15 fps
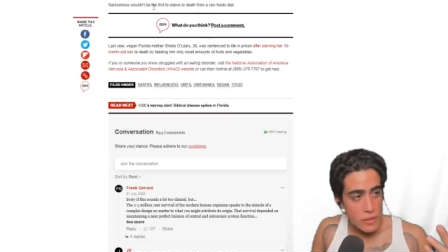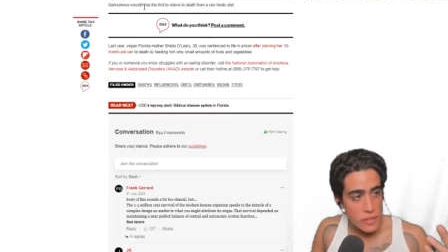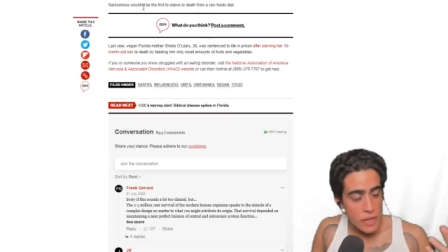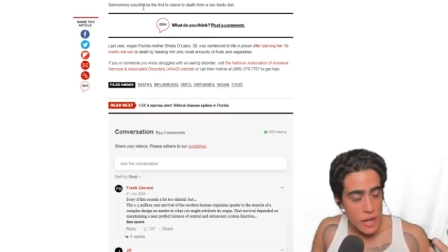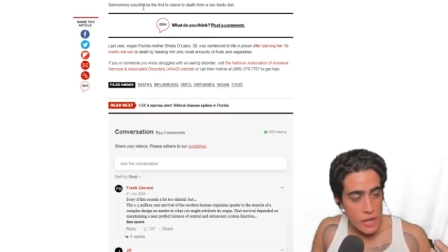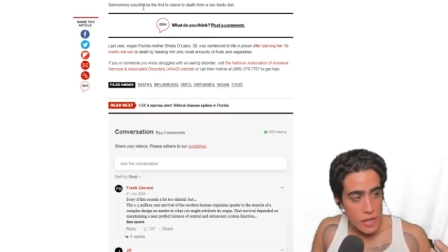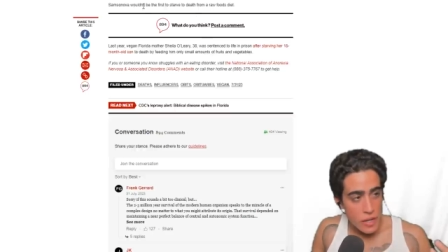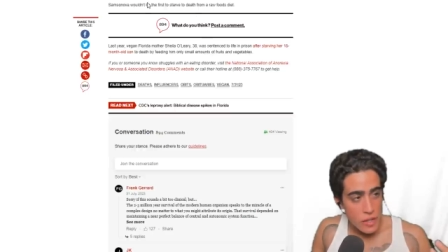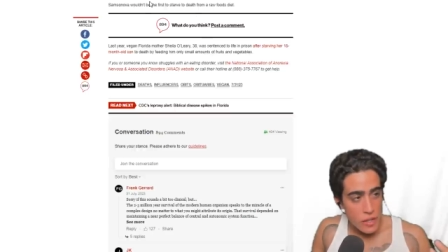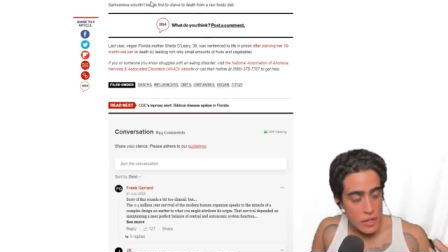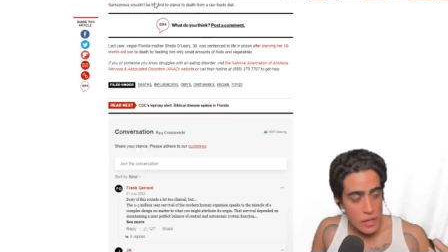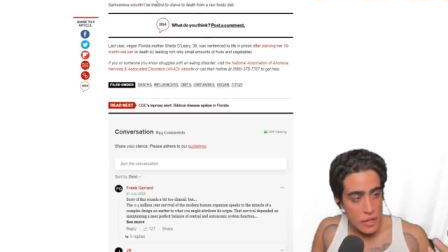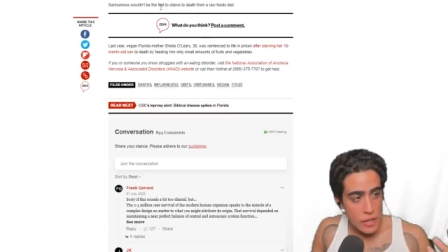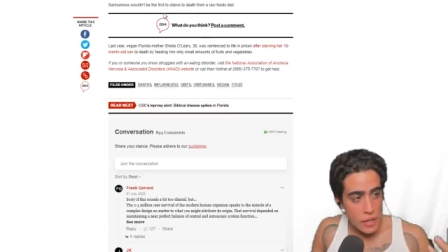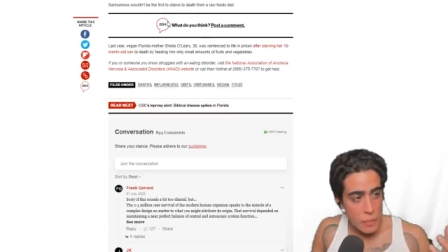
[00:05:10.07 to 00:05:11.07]

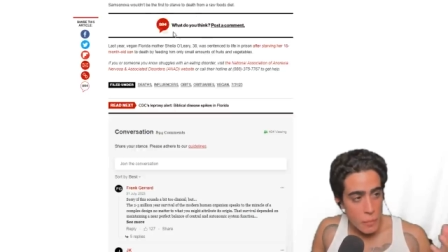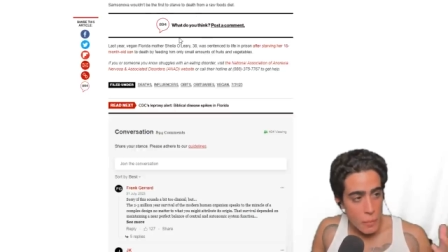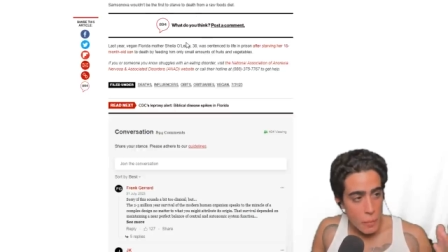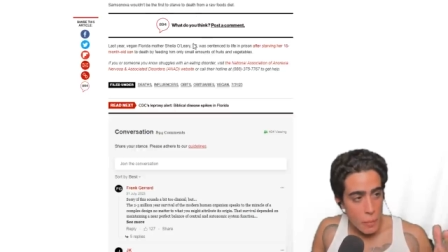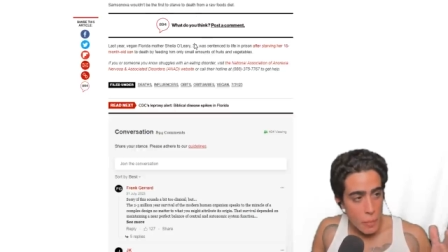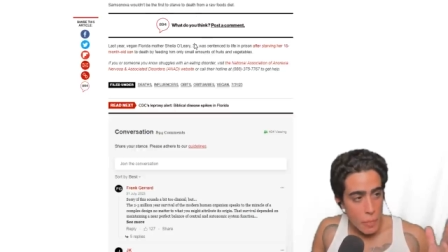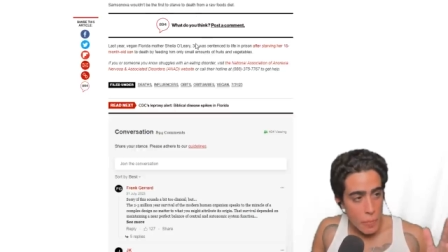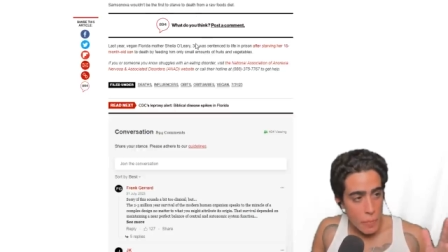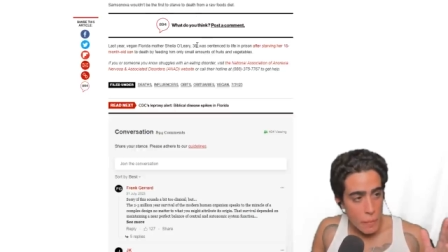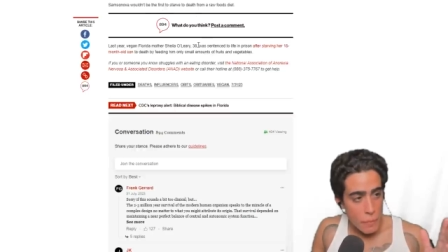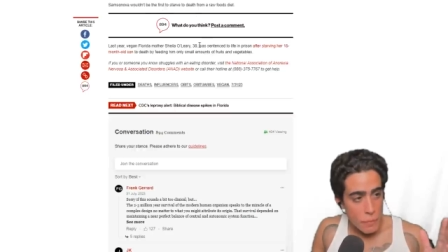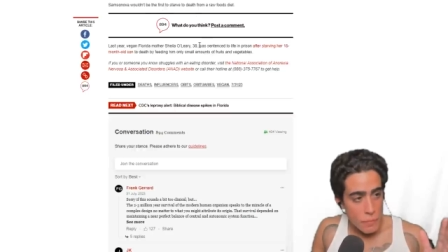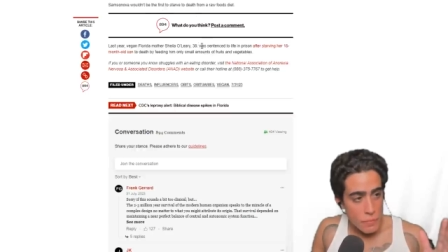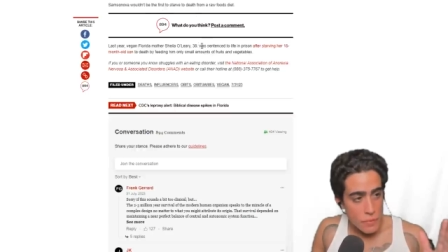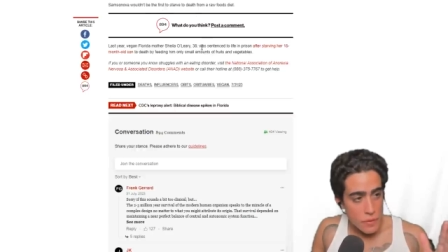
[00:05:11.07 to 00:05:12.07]
technically,
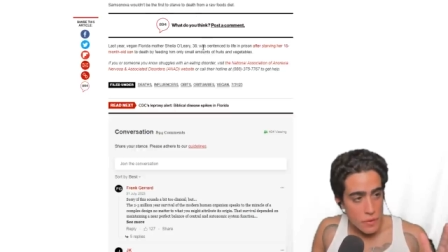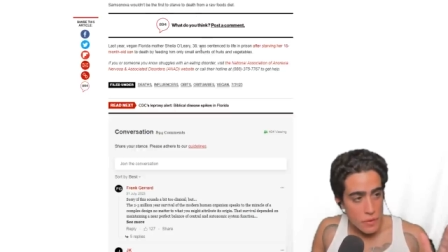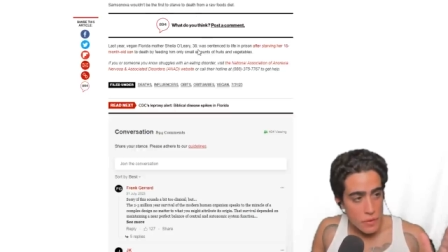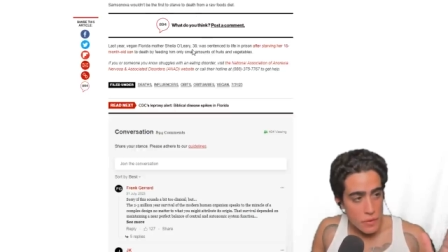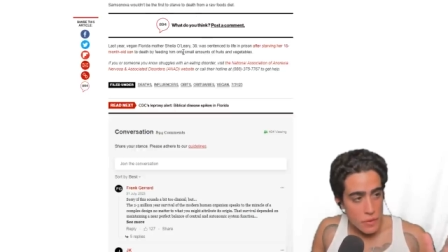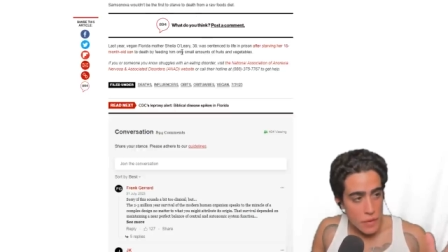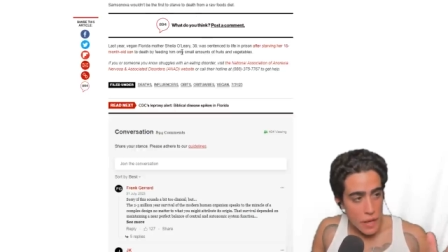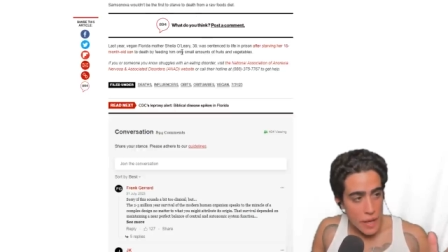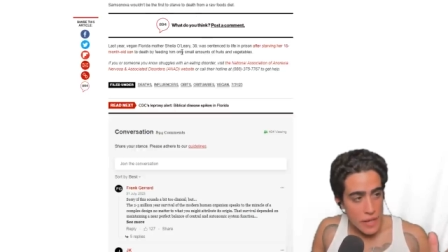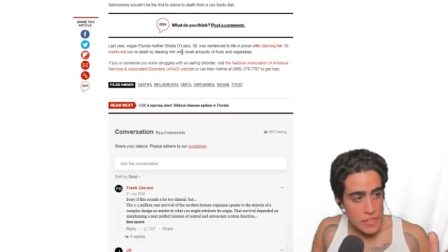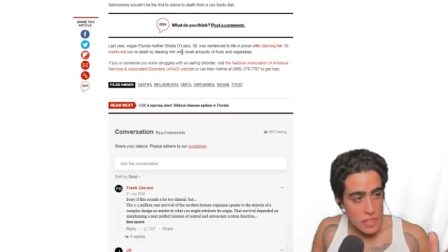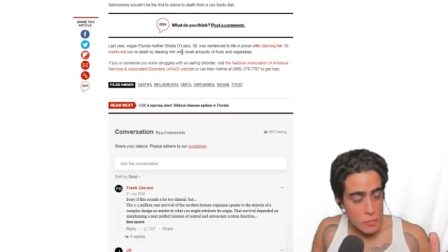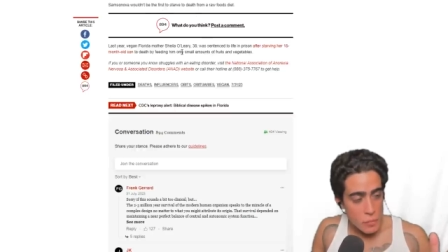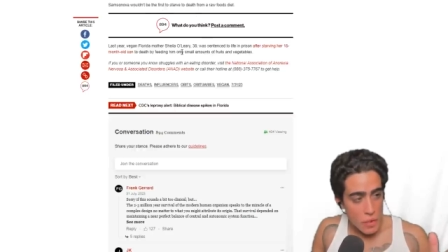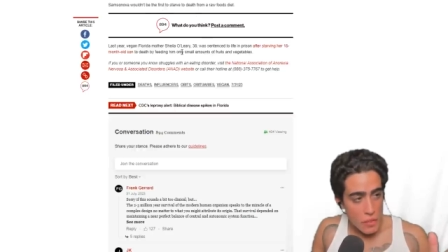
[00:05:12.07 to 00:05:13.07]
the
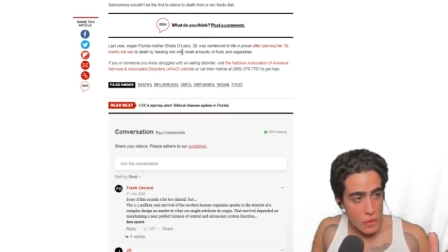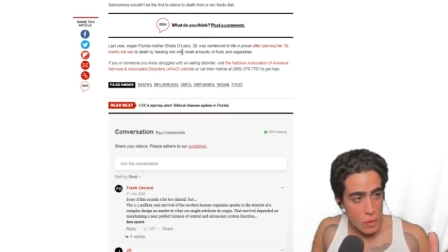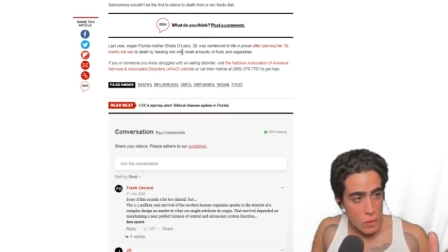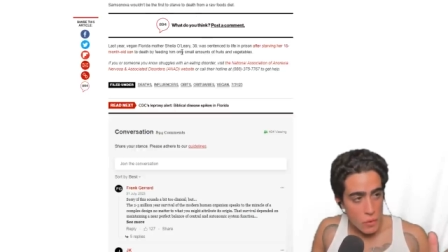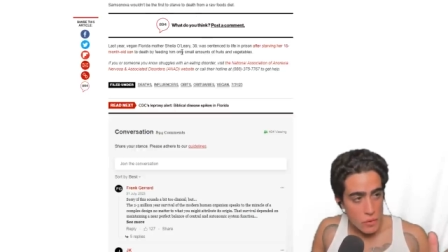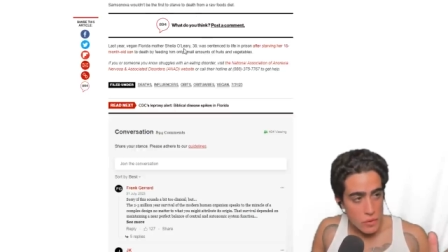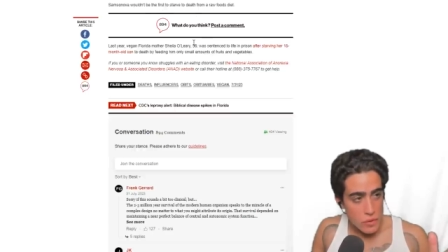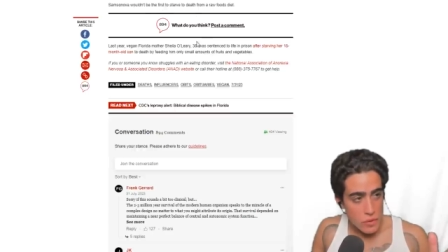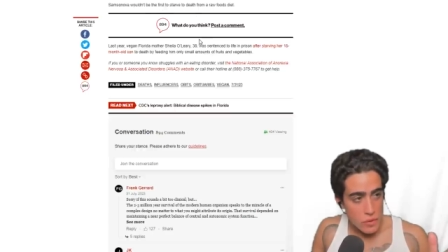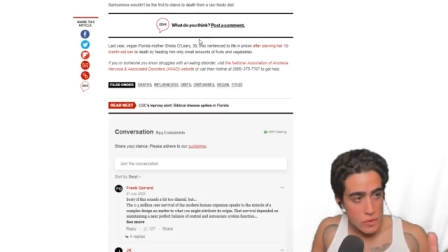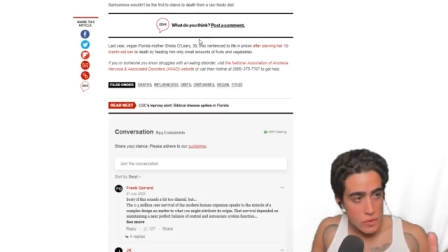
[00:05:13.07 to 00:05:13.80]
18-month-old